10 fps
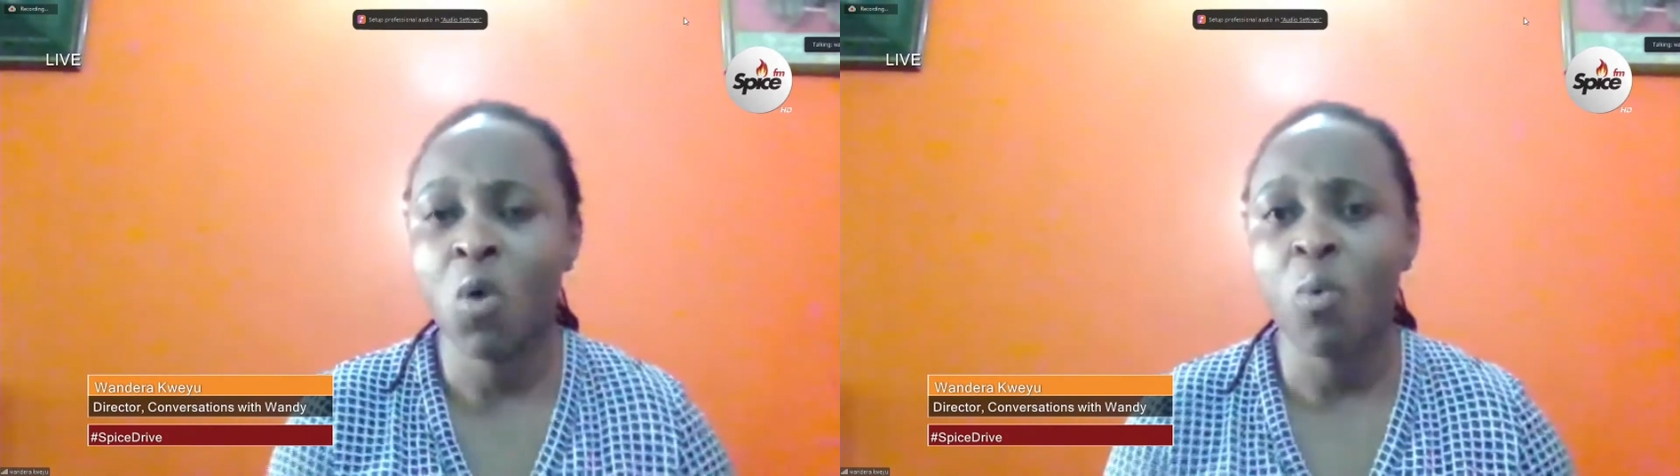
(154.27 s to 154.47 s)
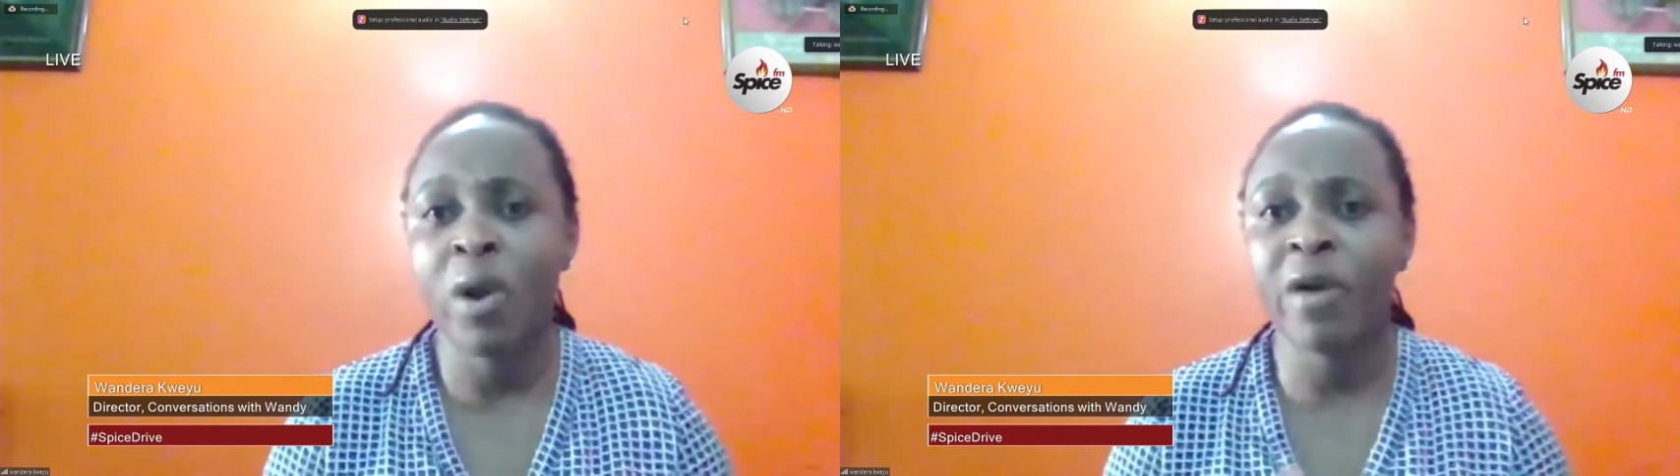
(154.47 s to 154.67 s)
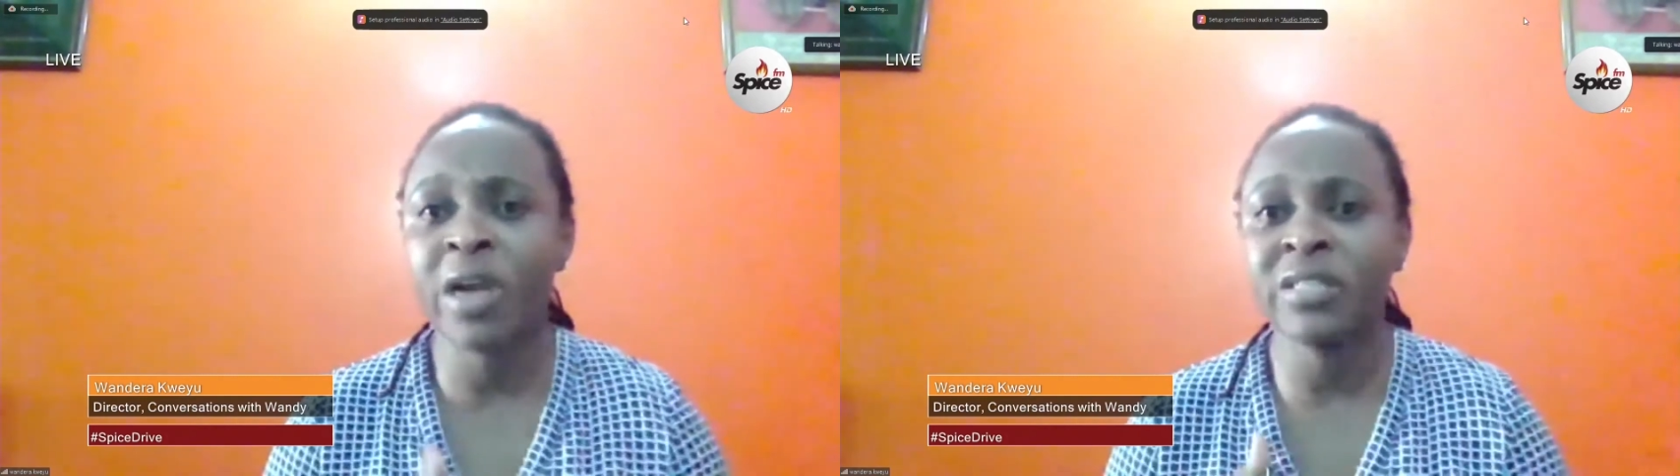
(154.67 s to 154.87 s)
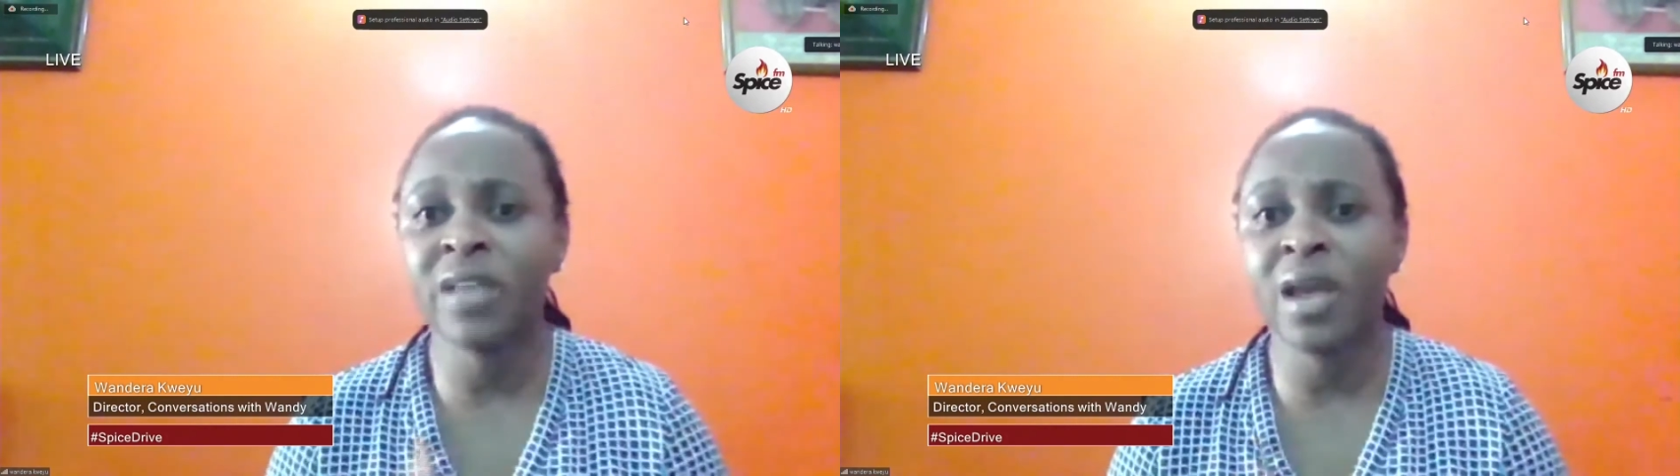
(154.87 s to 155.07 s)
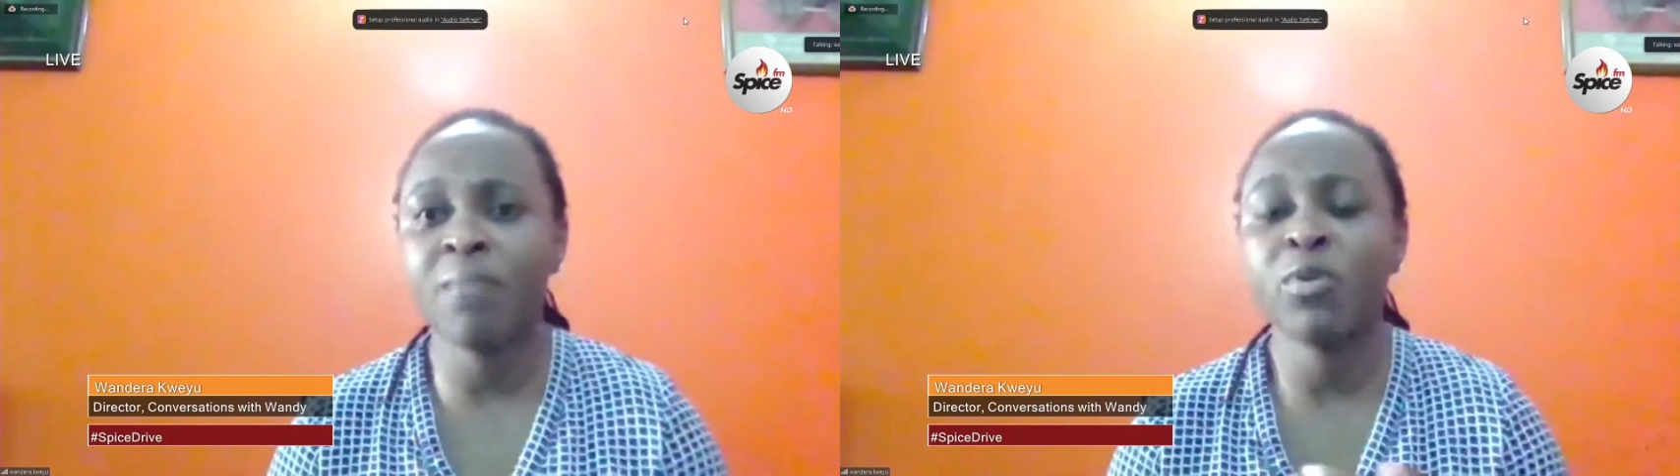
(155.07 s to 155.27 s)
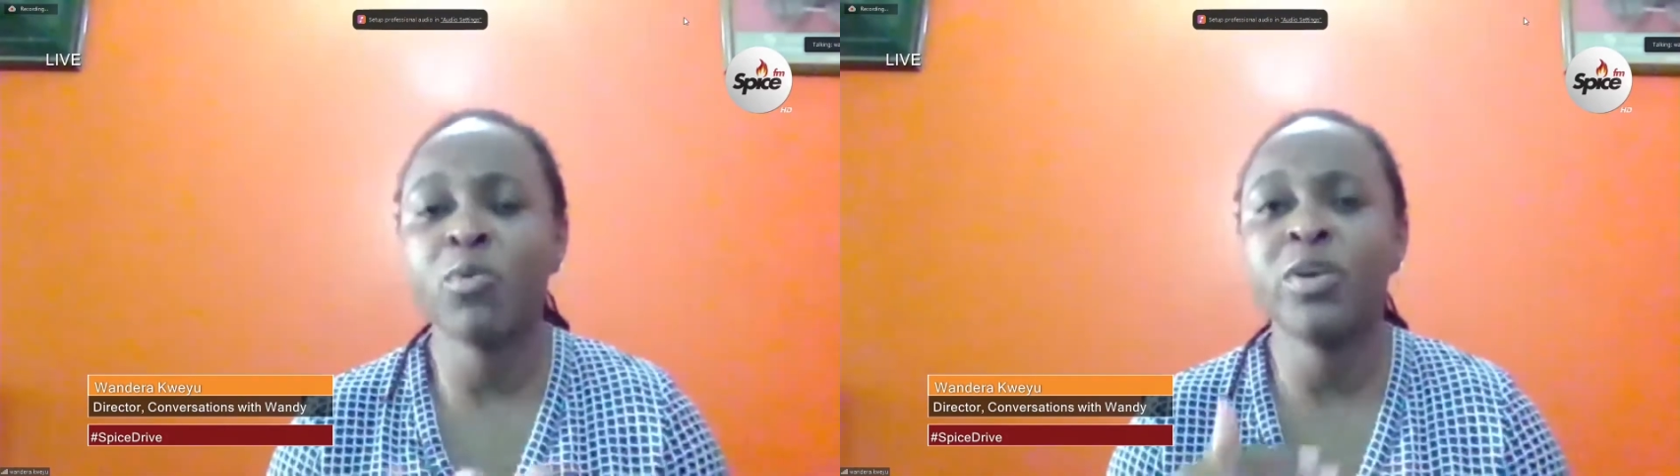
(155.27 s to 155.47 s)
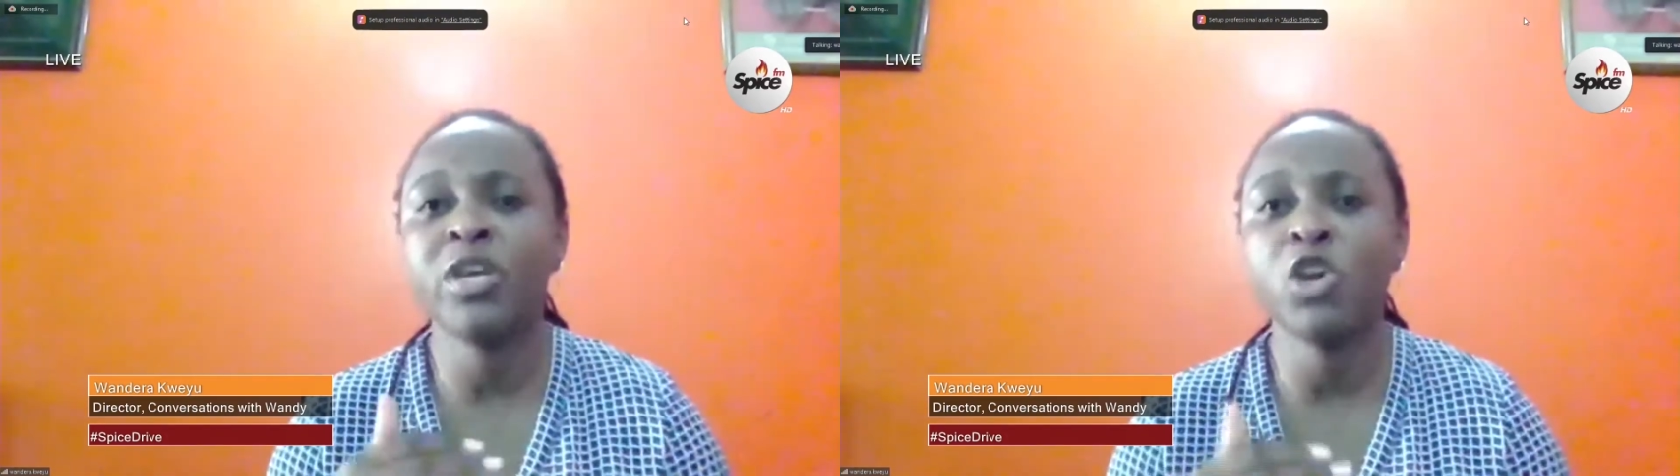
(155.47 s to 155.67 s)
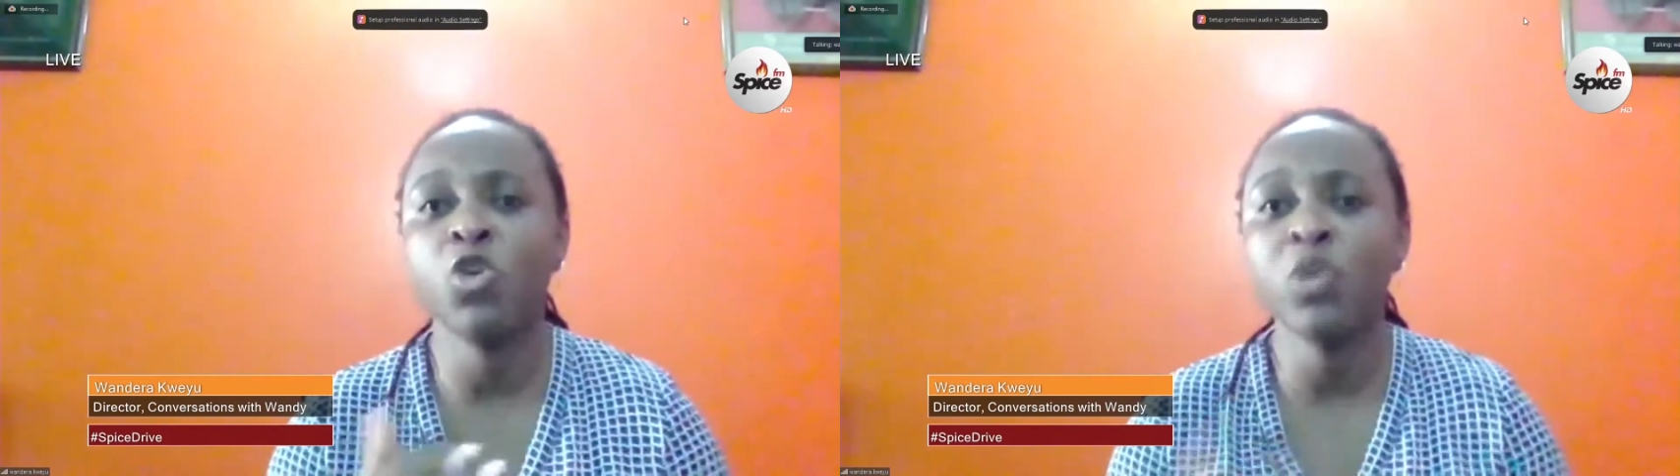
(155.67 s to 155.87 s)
Whereas the employee